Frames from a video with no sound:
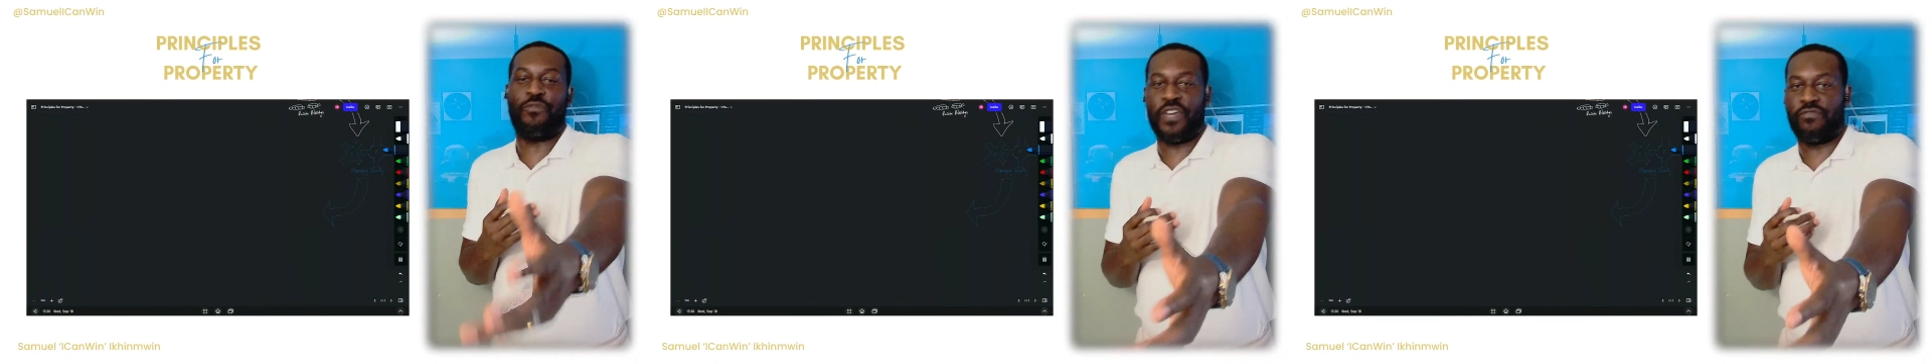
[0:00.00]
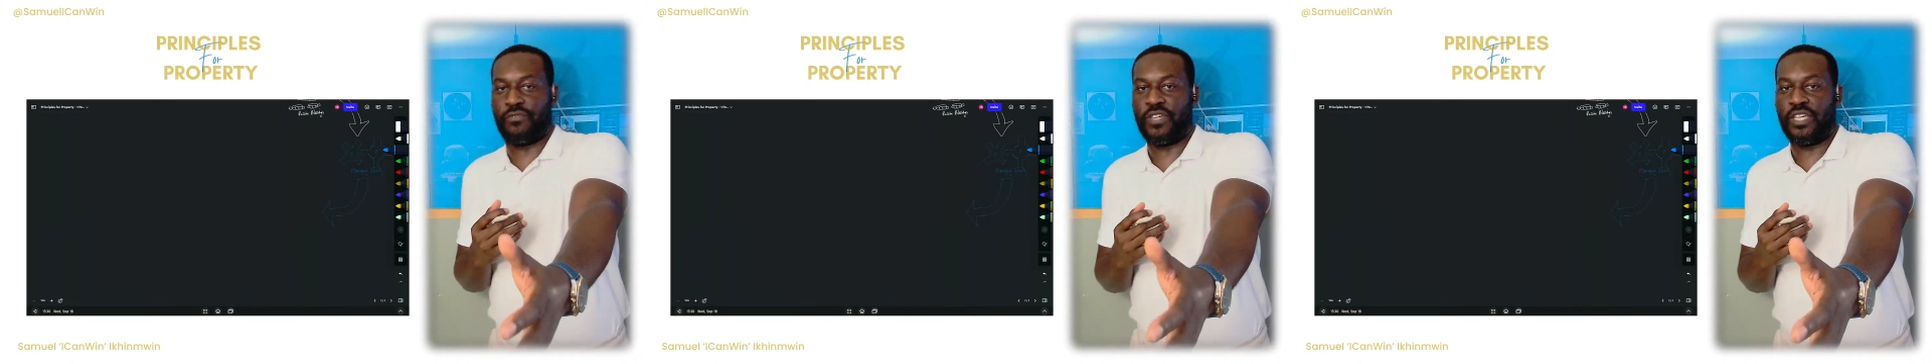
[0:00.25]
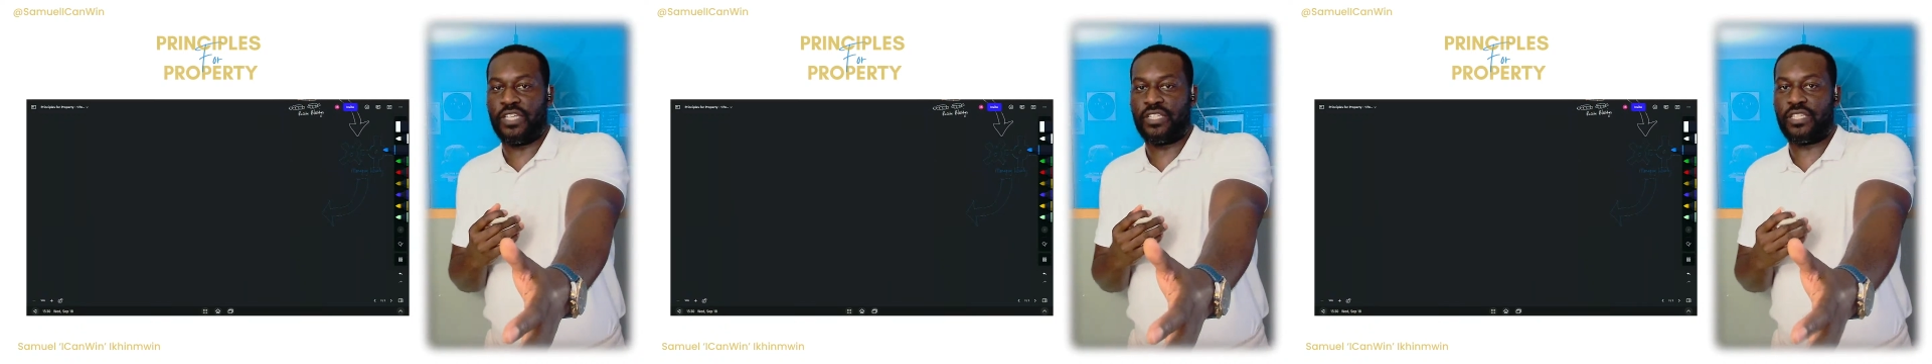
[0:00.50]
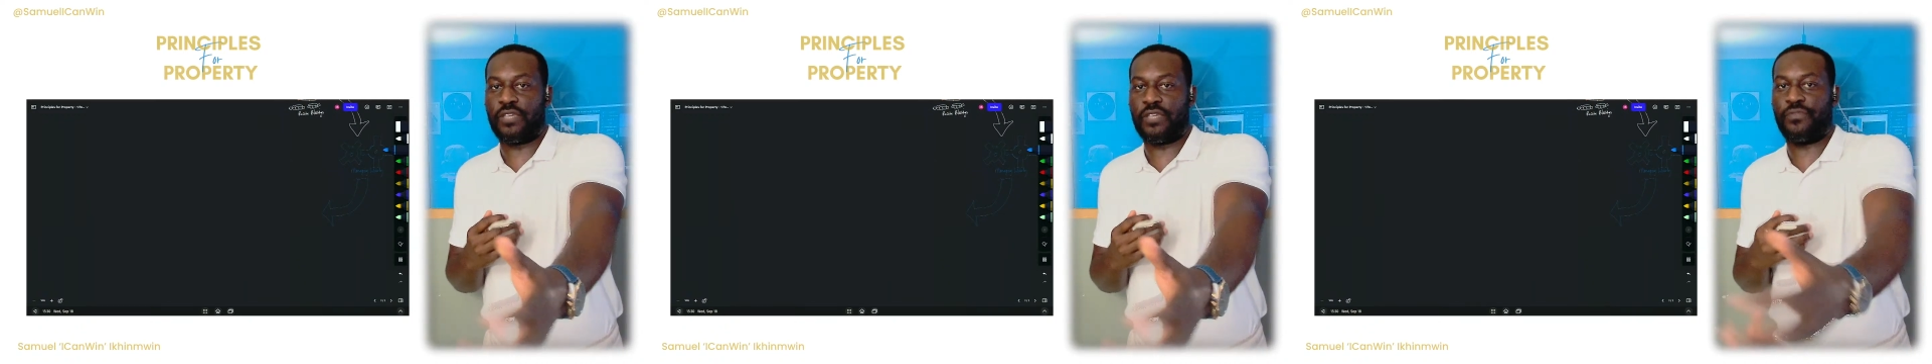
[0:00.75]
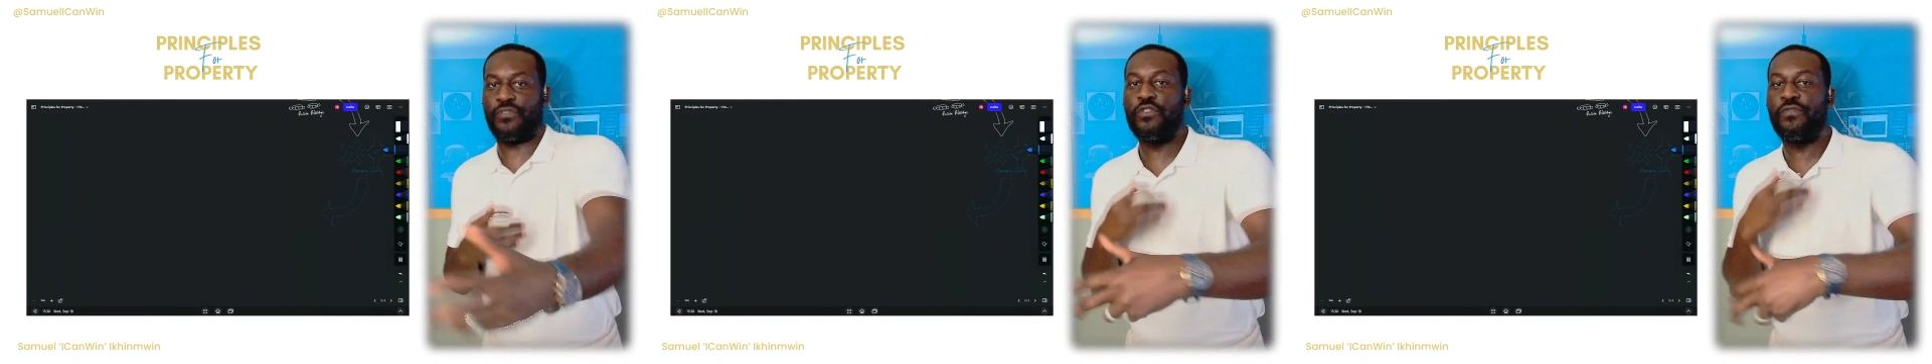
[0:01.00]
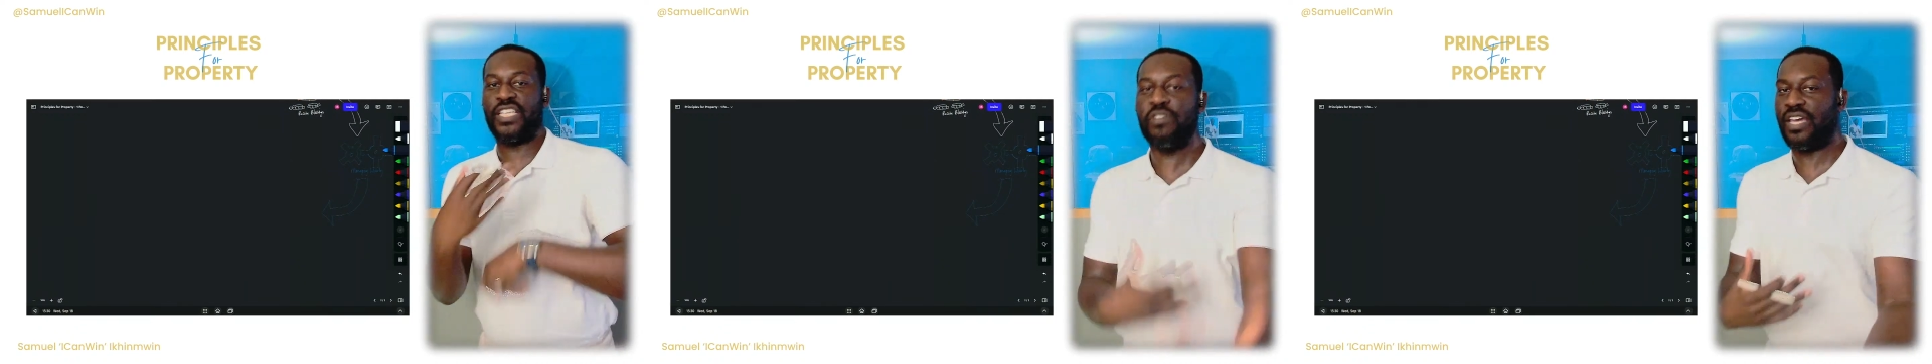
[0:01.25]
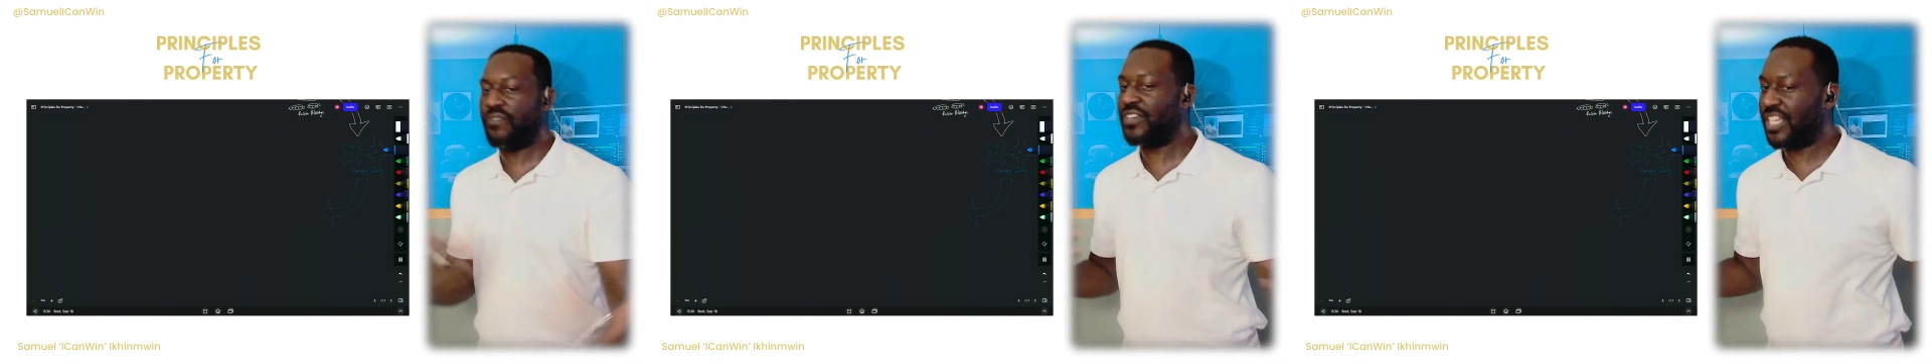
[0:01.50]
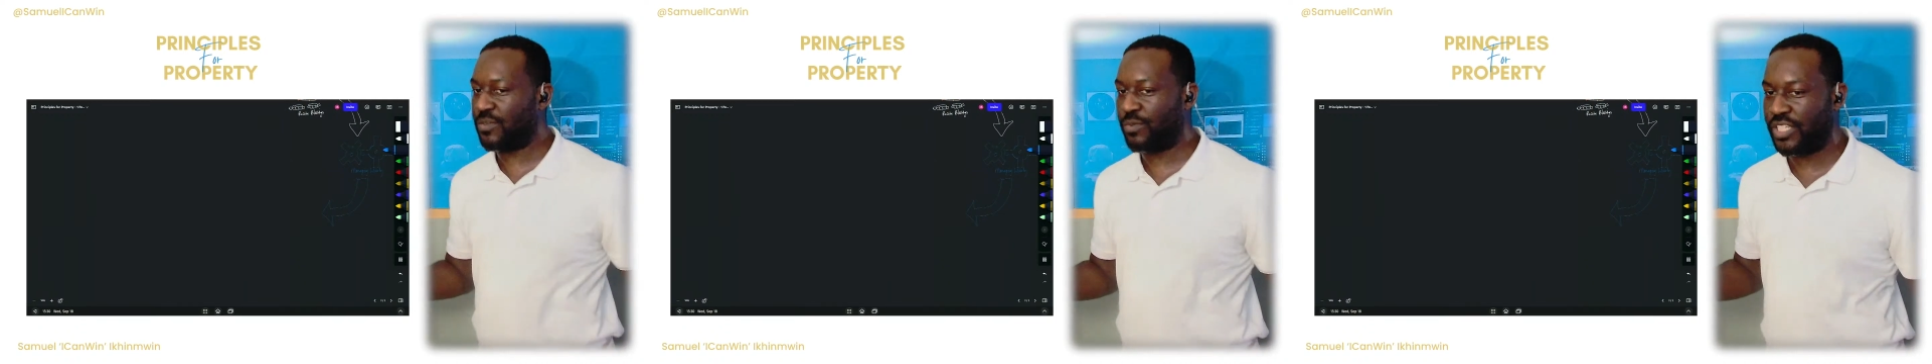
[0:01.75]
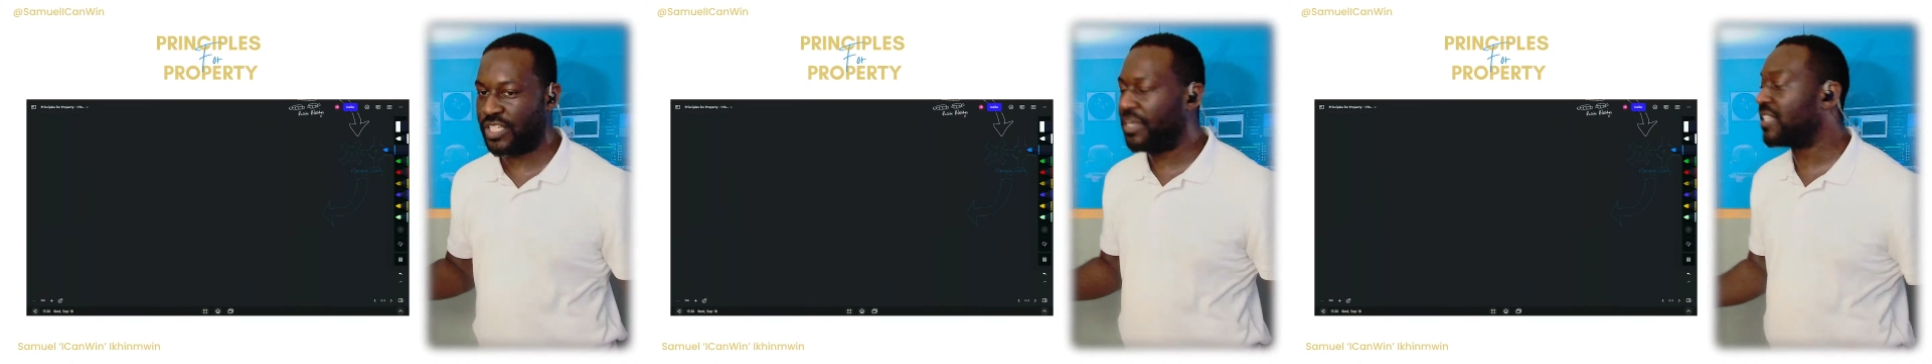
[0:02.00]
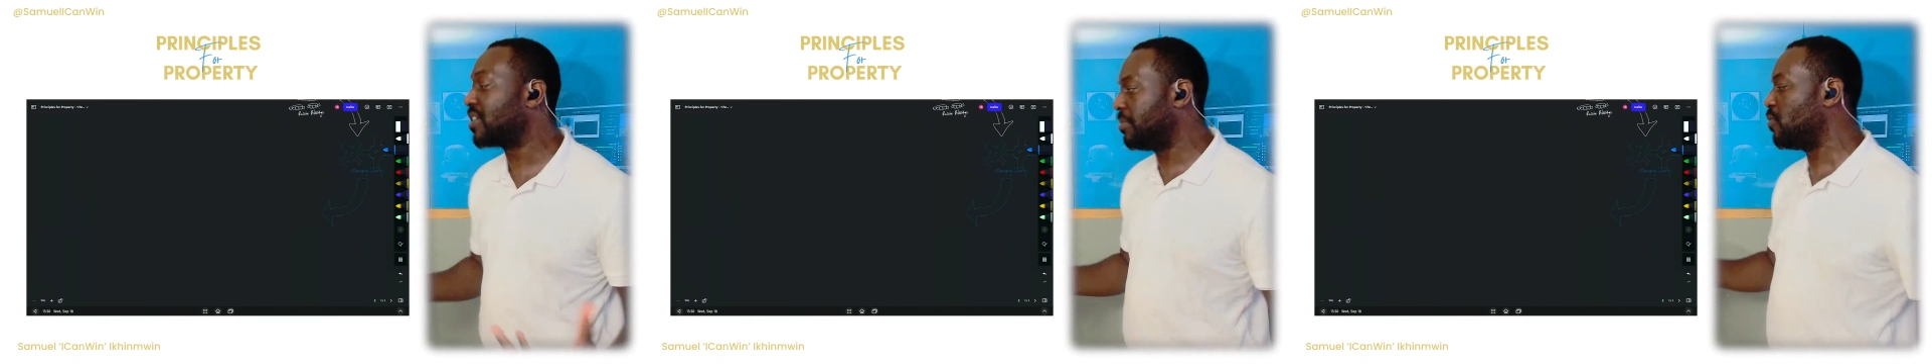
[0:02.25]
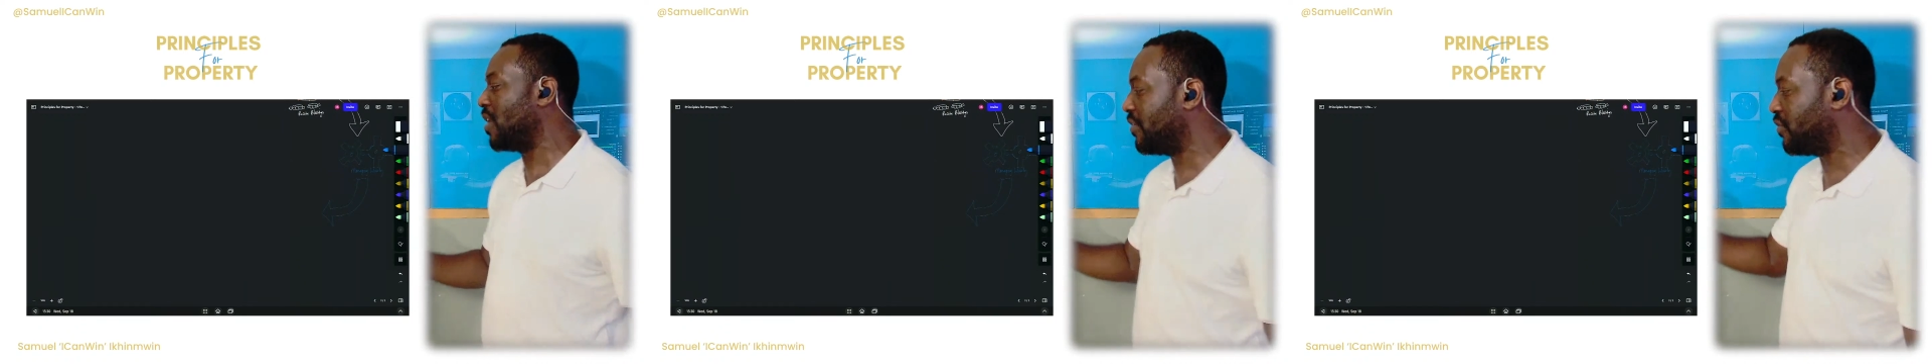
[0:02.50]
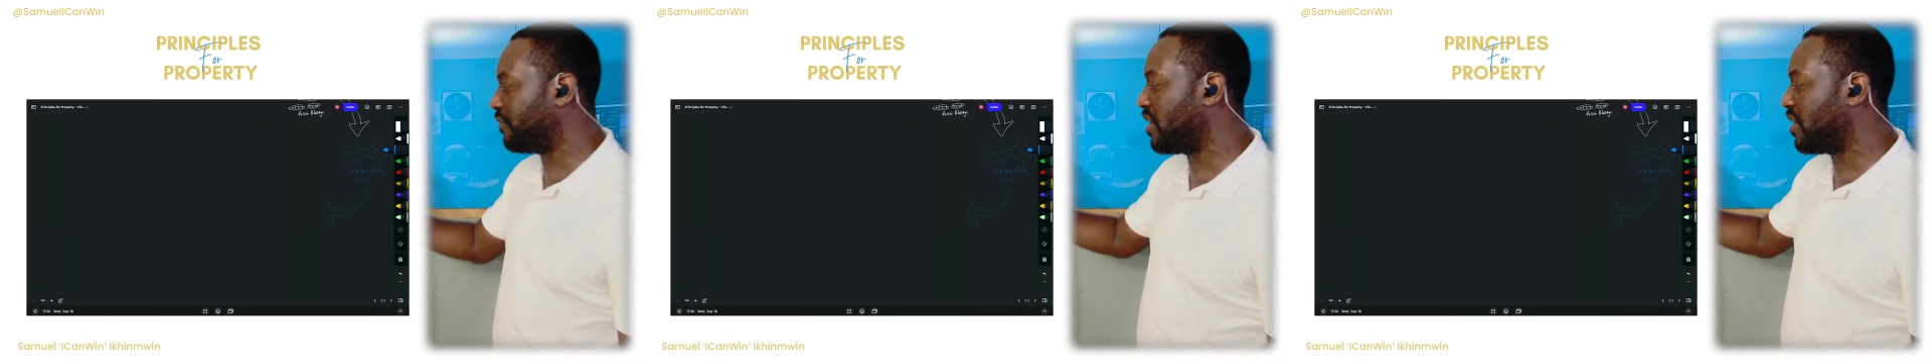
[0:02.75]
If you've experienced it enough, guess what it's going to be? It's going to be one of your favorite things.